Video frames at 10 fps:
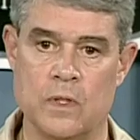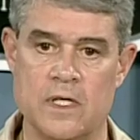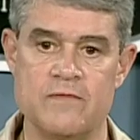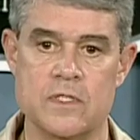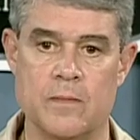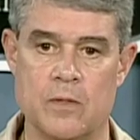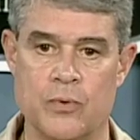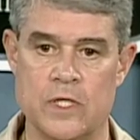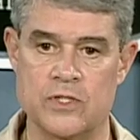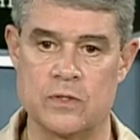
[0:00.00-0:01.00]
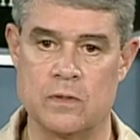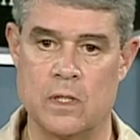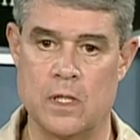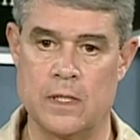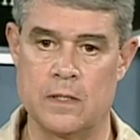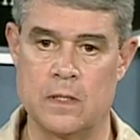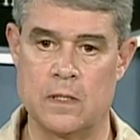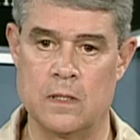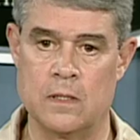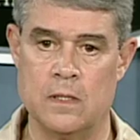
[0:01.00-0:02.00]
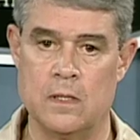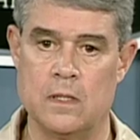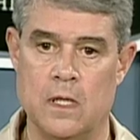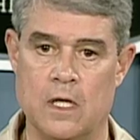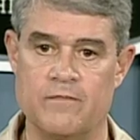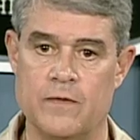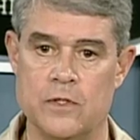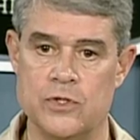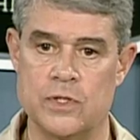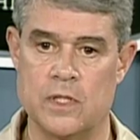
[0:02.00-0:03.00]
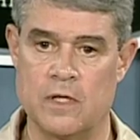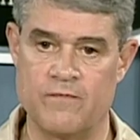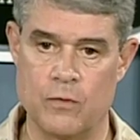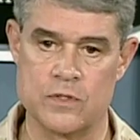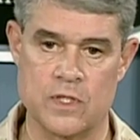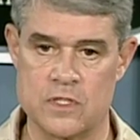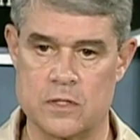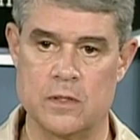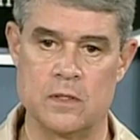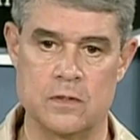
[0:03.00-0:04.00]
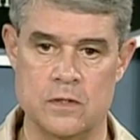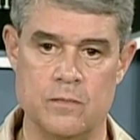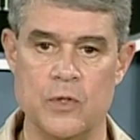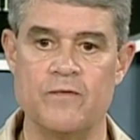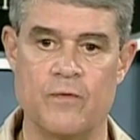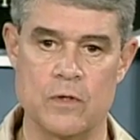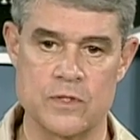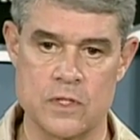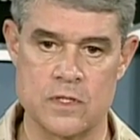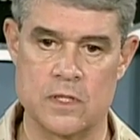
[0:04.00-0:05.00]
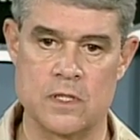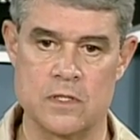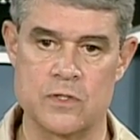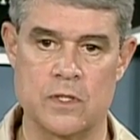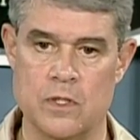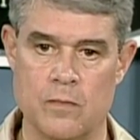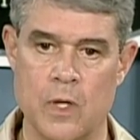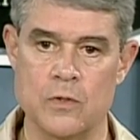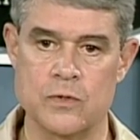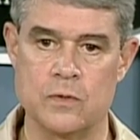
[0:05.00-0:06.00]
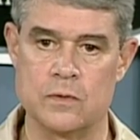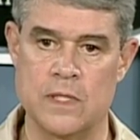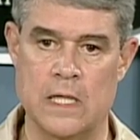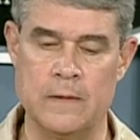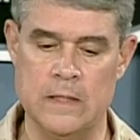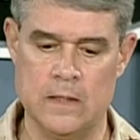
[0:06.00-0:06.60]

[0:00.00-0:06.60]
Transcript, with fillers: relieve some of the pressure on uh, on Fallujah and force us to to move forces and consider Mosul. Now,